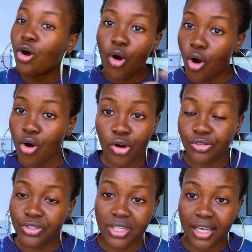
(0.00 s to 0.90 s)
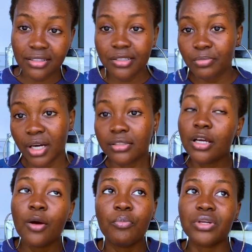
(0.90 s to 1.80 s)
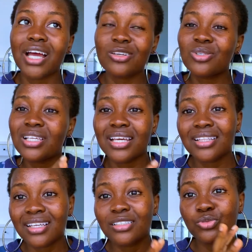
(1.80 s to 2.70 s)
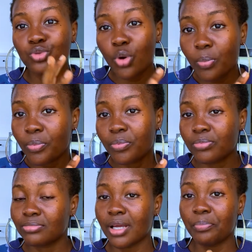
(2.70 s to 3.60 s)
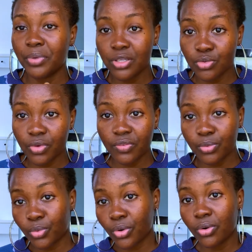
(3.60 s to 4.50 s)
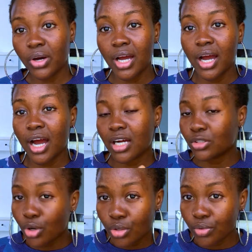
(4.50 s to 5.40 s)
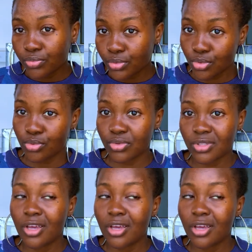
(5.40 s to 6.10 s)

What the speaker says: All countries are in demand, but I just selected the top that pays very well and all of those ones.